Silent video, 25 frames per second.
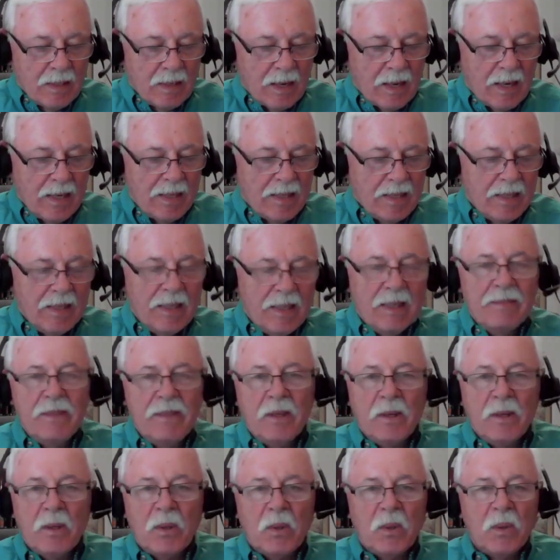I can give
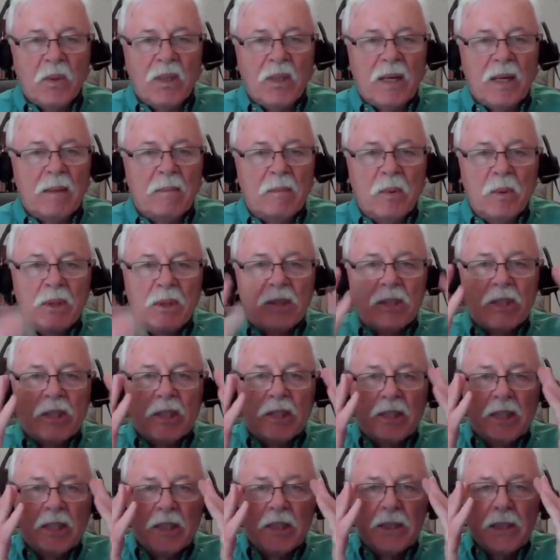you a whole lot more
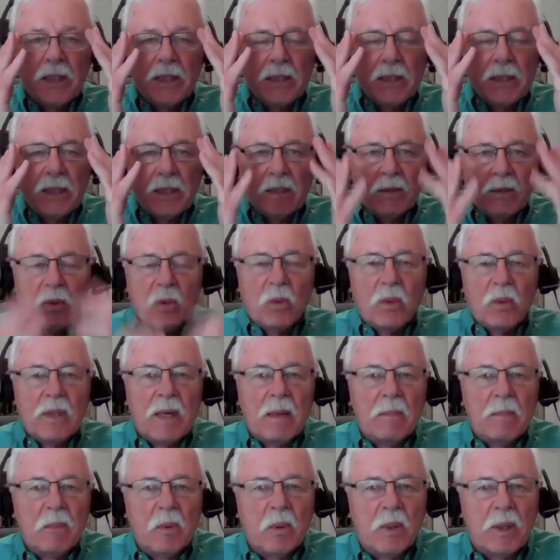statistics and a whole
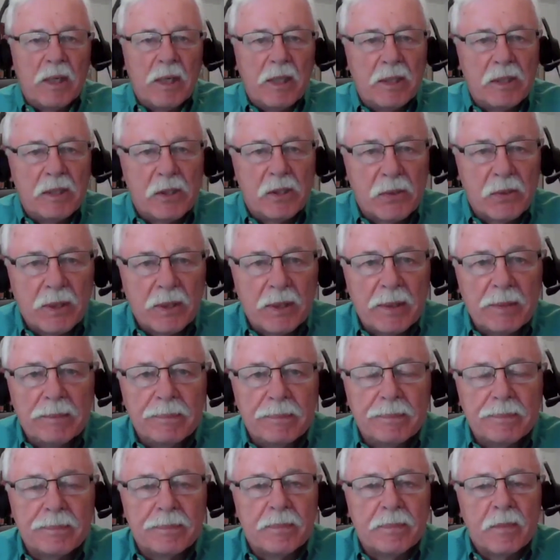lot more history,
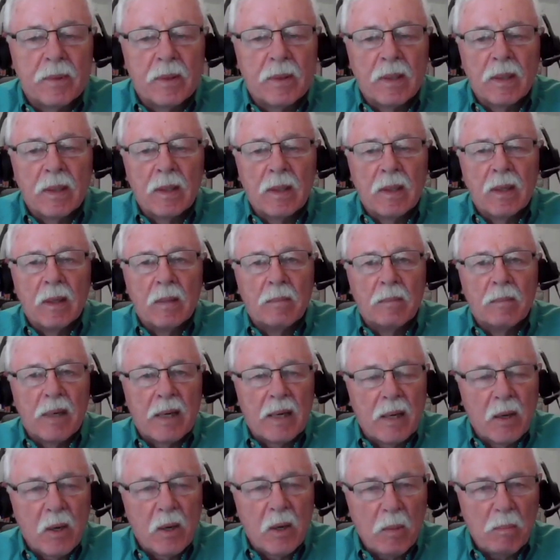but
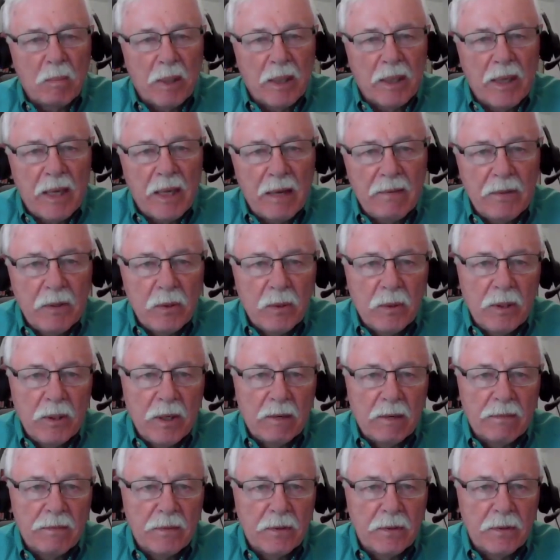I hope I gave you
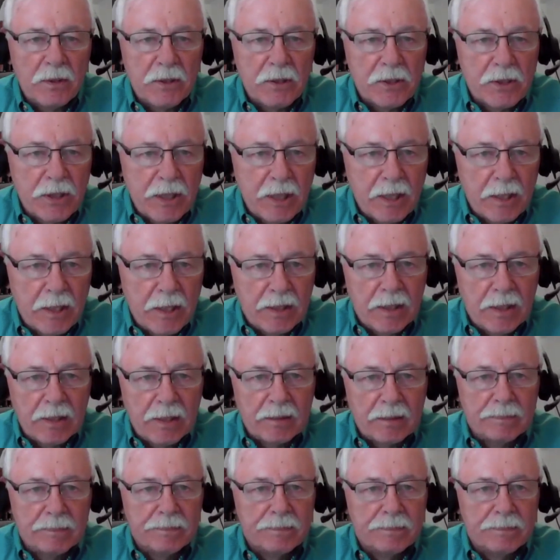enough understanding